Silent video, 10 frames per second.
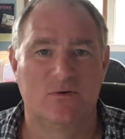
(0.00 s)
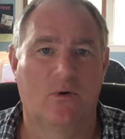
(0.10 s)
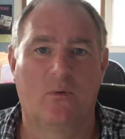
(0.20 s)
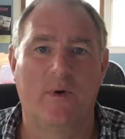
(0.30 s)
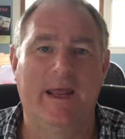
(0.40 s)
to
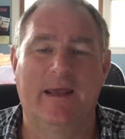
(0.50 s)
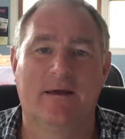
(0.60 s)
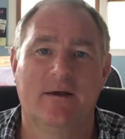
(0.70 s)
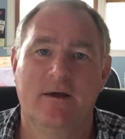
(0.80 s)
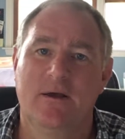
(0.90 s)
a
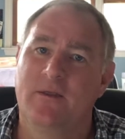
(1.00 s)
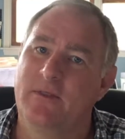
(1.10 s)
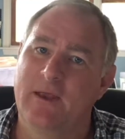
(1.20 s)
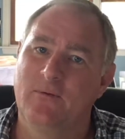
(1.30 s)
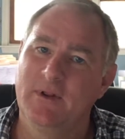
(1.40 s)
week,
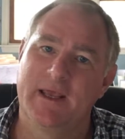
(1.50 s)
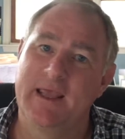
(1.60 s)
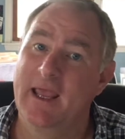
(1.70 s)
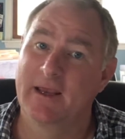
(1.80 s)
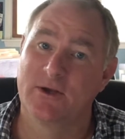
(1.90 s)
they really
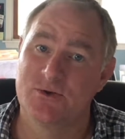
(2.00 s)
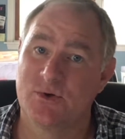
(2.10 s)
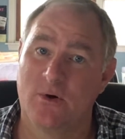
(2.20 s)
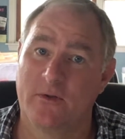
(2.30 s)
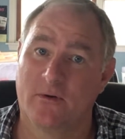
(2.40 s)
can't
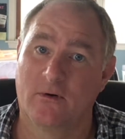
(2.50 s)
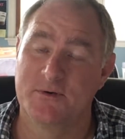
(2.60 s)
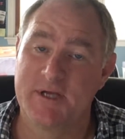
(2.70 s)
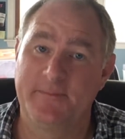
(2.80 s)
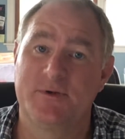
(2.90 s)
control their
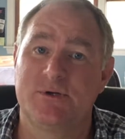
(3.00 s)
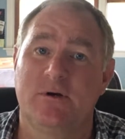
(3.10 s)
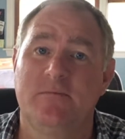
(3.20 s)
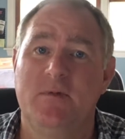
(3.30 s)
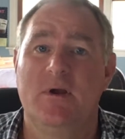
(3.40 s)
own
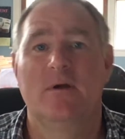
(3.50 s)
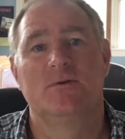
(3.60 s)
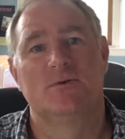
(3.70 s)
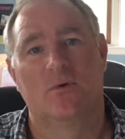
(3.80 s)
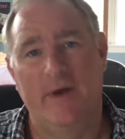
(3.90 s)
temperature,
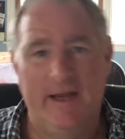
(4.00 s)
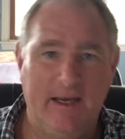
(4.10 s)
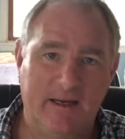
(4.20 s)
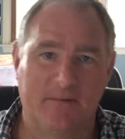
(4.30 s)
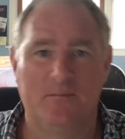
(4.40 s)
so we
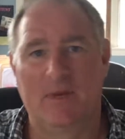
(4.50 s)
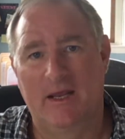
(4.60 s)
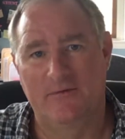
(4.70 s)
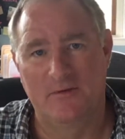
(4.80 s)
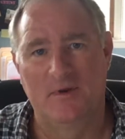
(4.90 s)
need to
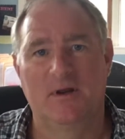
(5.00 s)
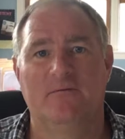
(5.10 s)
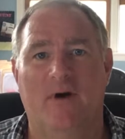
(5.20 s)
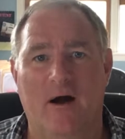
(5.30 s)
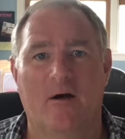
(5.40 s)
give them an
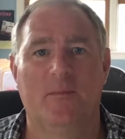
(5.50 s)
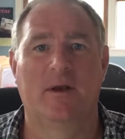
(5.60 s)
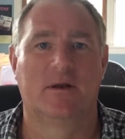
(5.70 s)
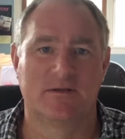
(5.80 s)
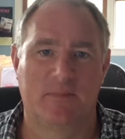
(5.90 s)

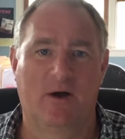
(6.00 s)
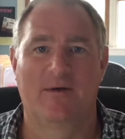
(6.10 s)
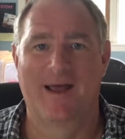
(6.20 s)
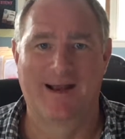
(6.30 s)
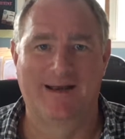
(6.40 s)
environment. It's
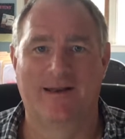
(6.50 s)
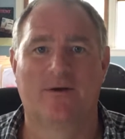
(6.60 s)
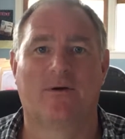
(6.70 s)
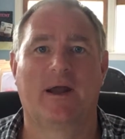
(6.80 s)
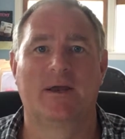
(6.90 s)
about 90
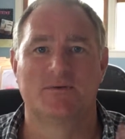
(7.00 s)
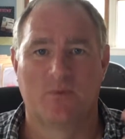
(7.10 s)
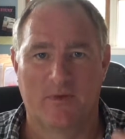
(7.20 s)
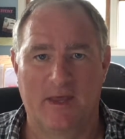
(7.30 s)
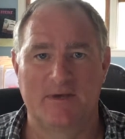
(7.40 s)
degrees
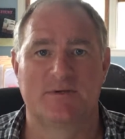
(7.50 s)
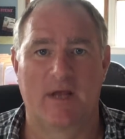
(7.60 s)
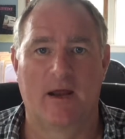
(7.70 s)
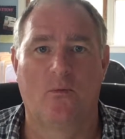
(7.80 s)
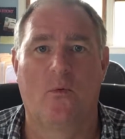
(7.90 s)
where they
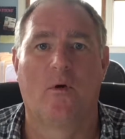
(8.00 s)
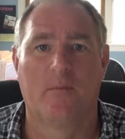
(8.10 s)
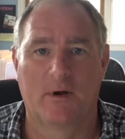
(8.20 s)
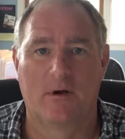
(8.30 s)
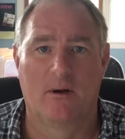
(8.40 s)
stay
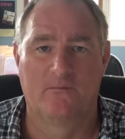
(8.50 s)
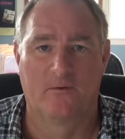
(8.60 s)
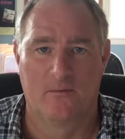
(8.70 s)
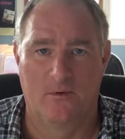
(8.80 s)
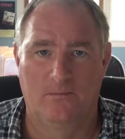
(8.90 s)
warm and
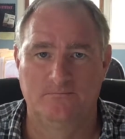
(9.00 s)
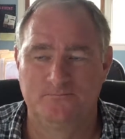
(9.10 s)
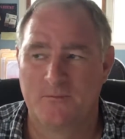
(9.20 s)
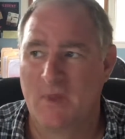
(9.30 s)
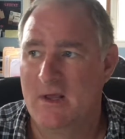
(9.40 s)
comfortable.
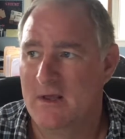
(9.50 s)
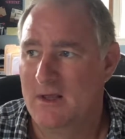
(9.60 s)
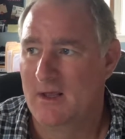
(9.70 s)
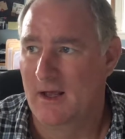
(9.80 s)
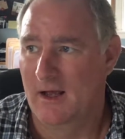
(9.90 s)

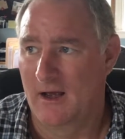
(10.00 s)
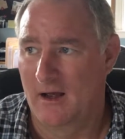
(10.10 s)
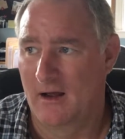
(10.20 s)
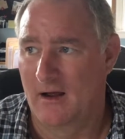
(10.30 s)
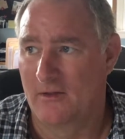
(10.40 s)

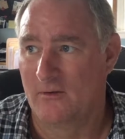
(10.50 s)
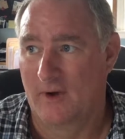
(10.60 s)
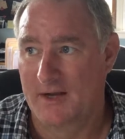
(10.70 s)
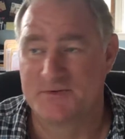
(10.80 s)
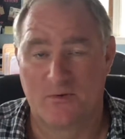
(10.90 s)

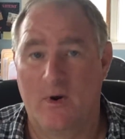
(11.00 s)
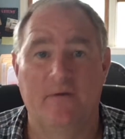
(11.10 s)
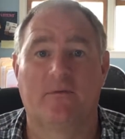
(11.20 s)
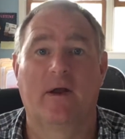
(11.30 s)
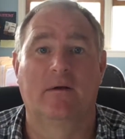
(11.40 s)
Otherwise,
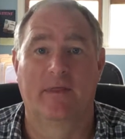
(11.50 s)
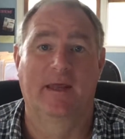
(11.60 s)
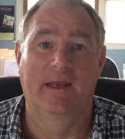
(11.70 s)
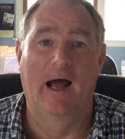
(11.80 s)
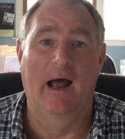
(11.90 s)
quite frankly,
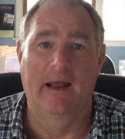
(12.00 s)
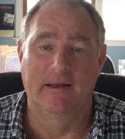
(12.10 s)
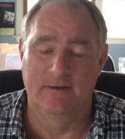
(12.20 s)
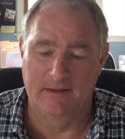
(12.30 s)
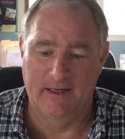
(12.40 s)
they
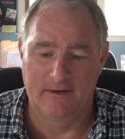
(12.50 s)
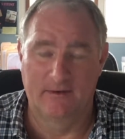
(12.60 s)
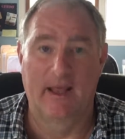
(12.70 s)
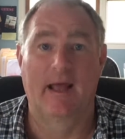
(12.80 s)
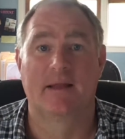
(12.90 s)
die,
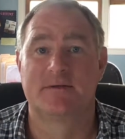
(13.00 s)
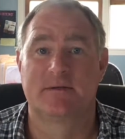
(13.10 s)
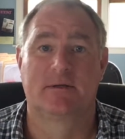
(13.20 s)
and a